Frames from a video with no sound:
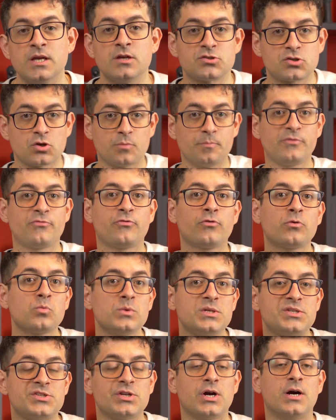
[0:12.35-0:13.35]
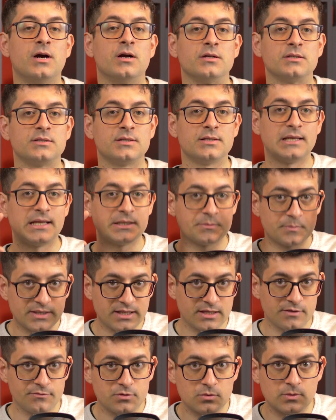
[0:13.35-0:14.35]
So before we start, let me
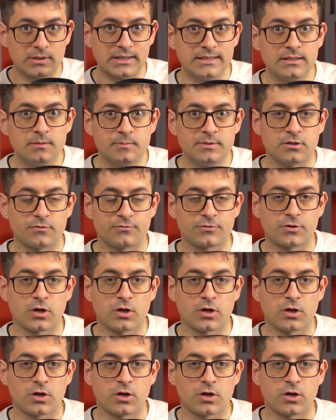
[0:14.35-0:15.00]
give you a little bit of